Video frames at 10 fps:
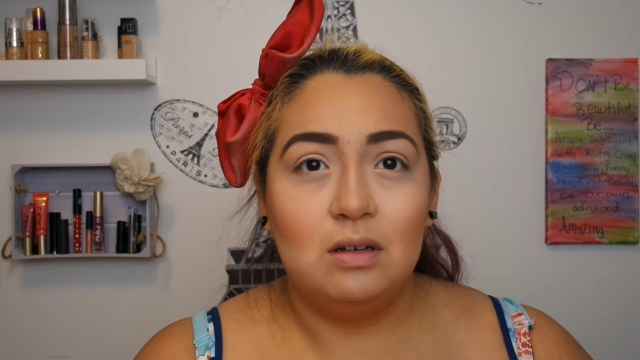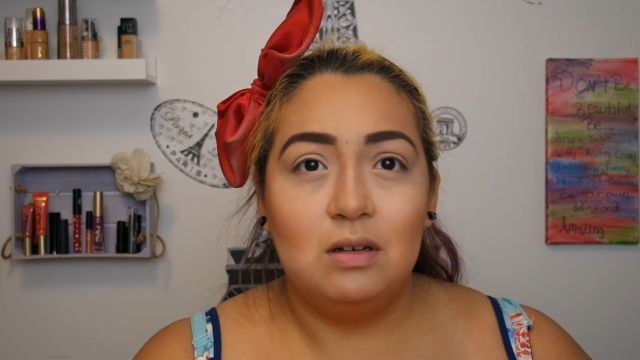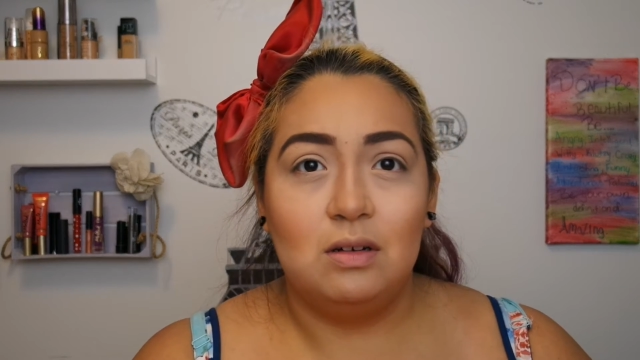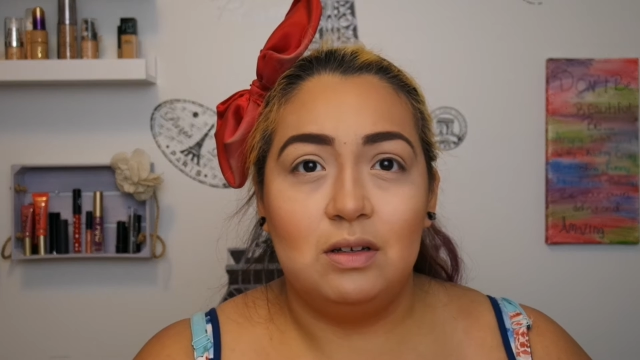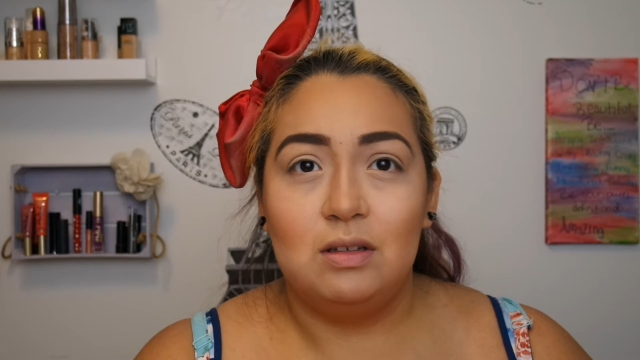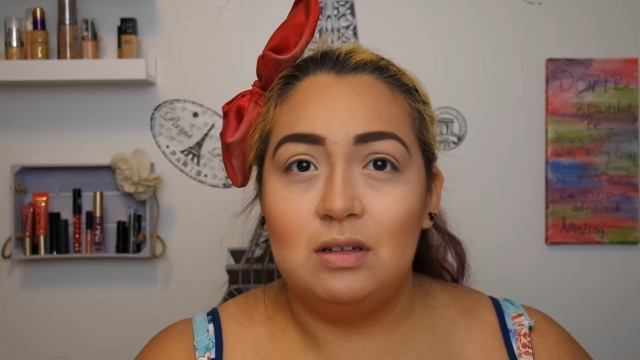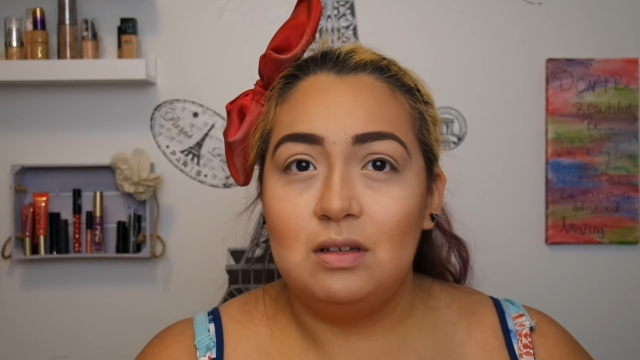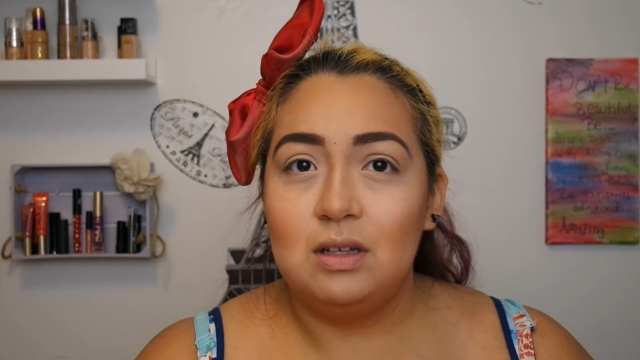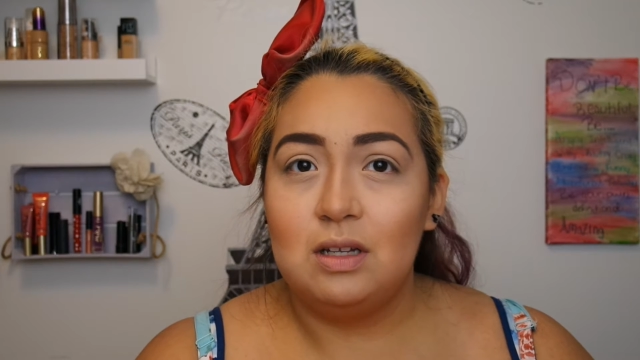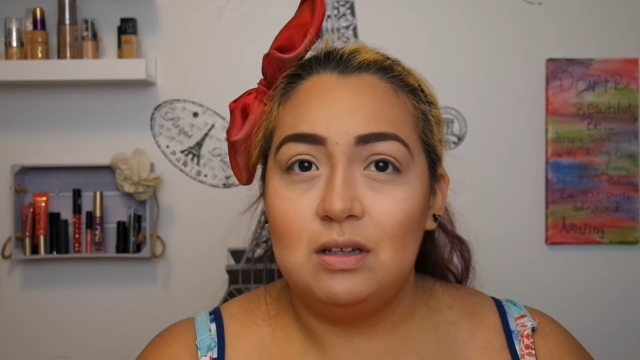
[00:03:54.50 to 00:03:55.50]
I don't know, I
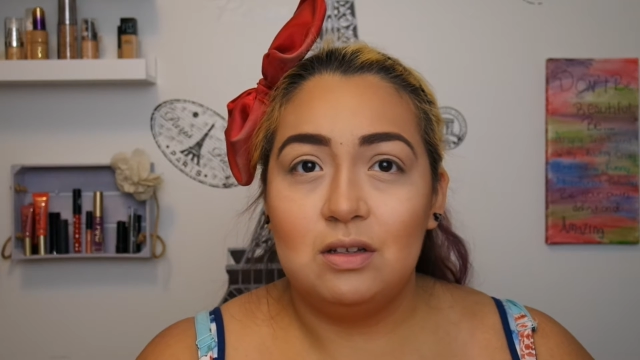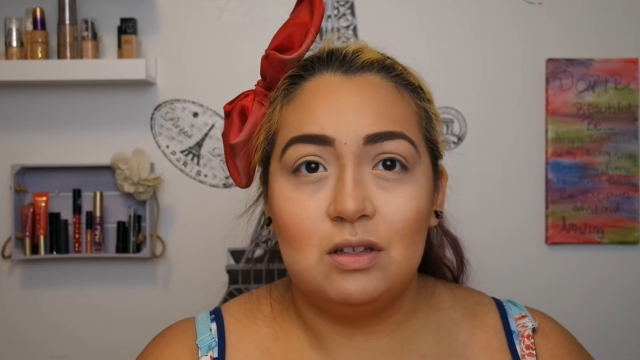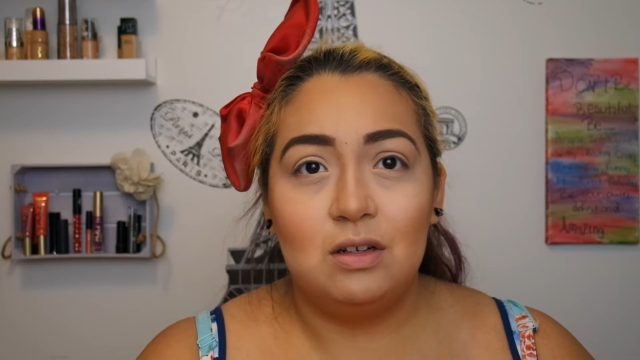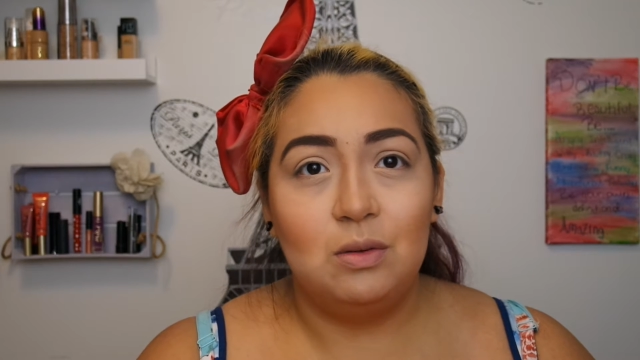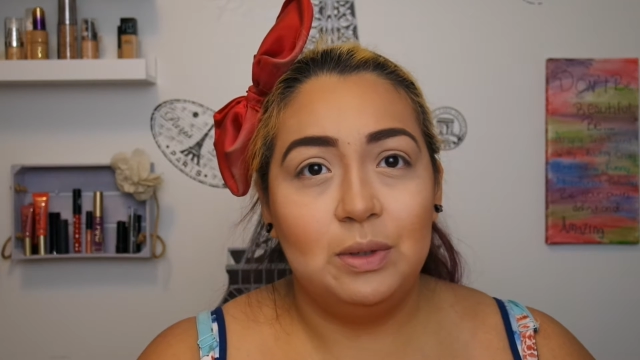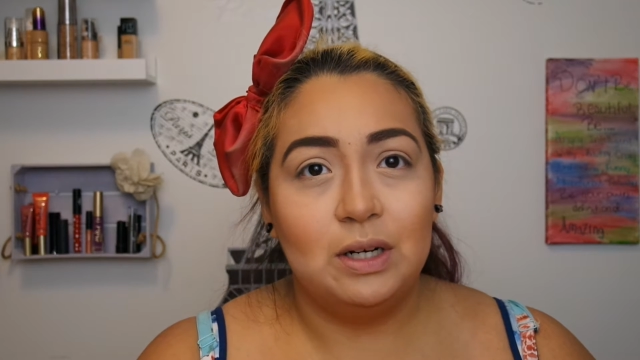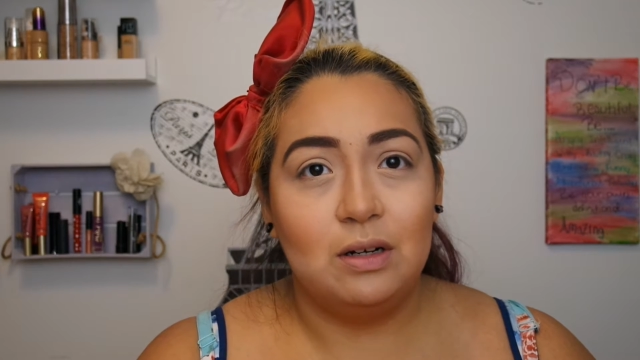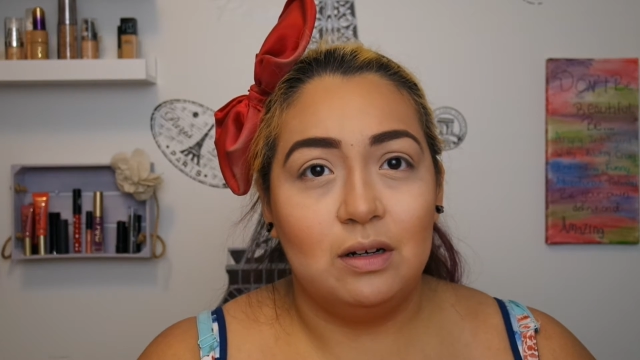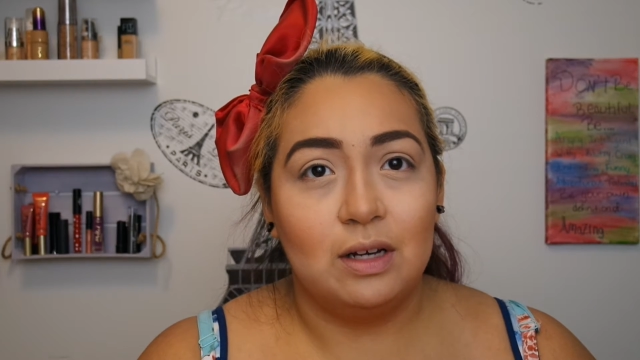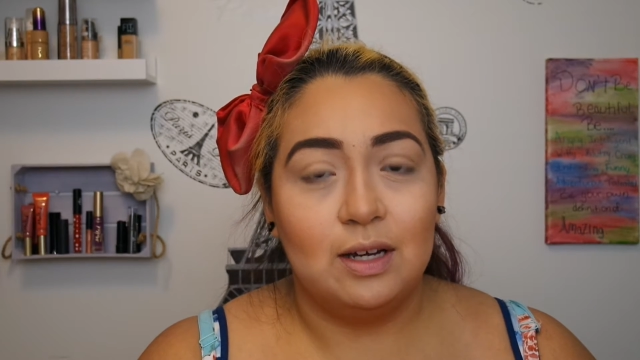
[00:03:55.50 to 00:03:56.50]
still think it looks a little weird
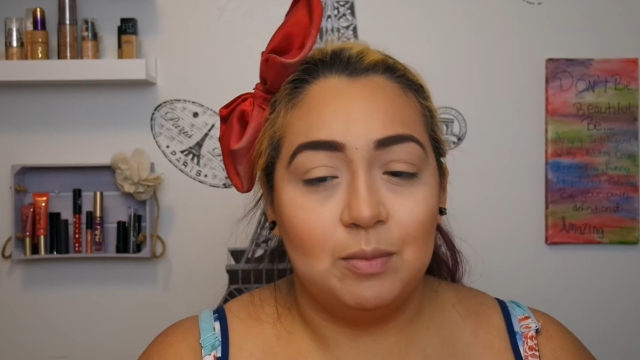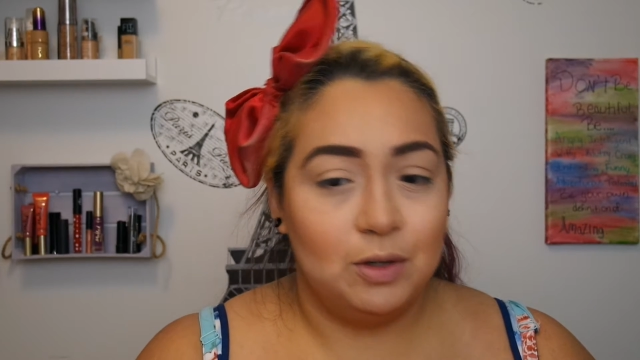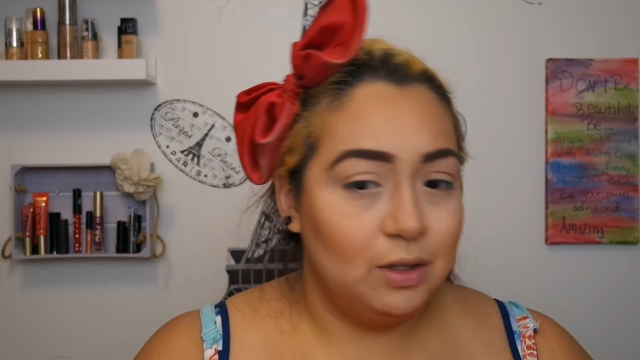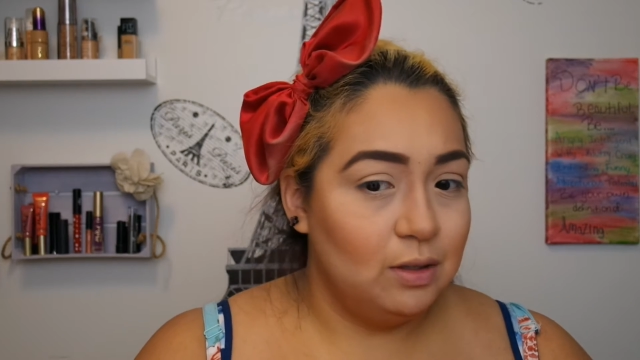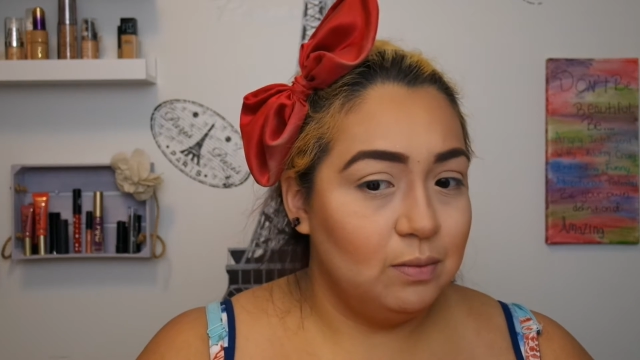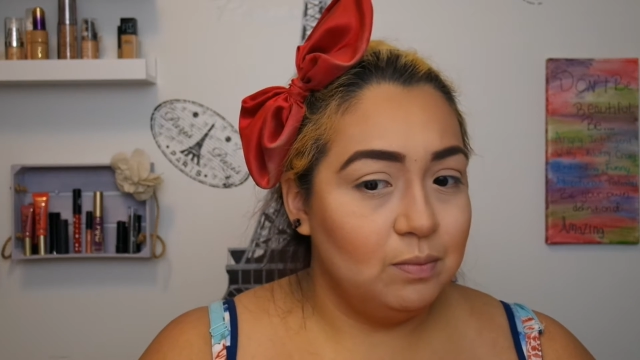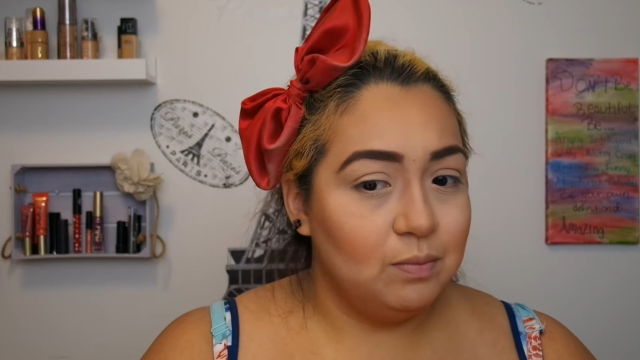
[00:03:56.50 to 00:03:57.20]
on camera.